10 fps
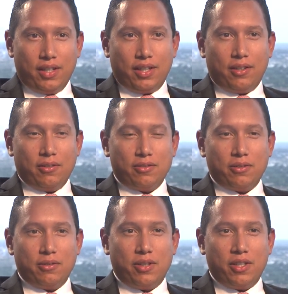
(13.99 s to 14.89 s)
and
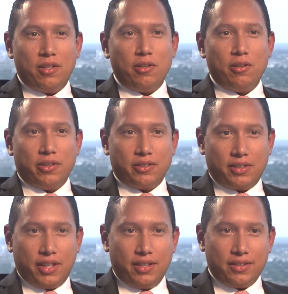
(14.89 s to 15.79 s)
also in New York
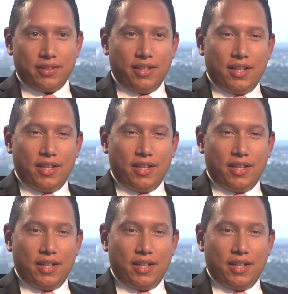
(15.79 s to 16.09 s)
State.